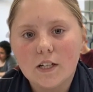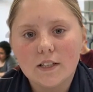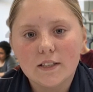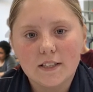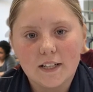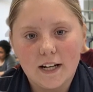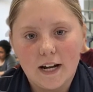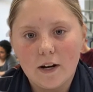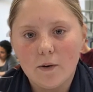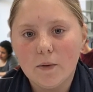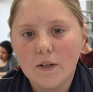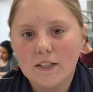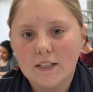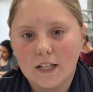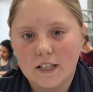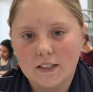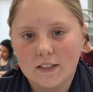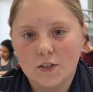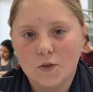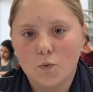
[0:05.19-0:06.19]
Today we
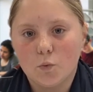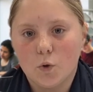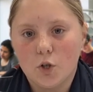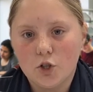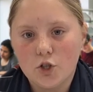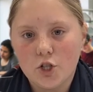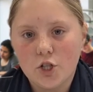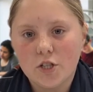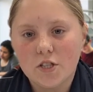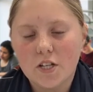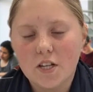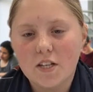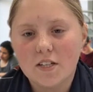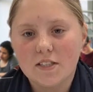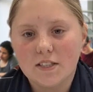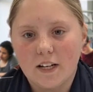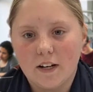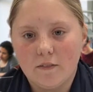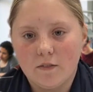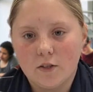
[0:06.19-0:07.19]
tested what shoes are the
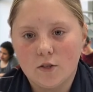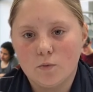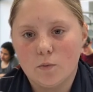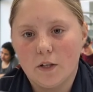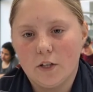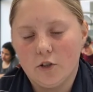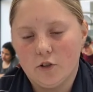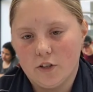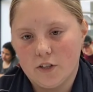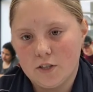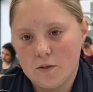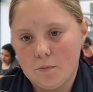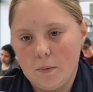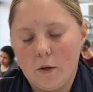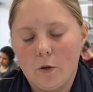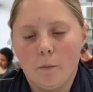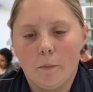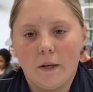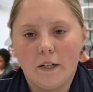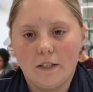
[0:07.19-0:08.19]
safest when you're
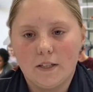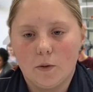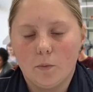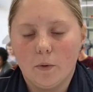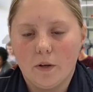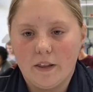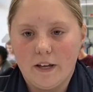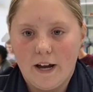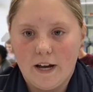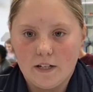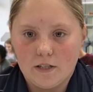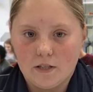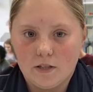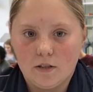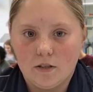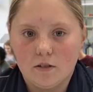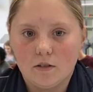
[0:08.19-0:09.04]
experimenting with acid.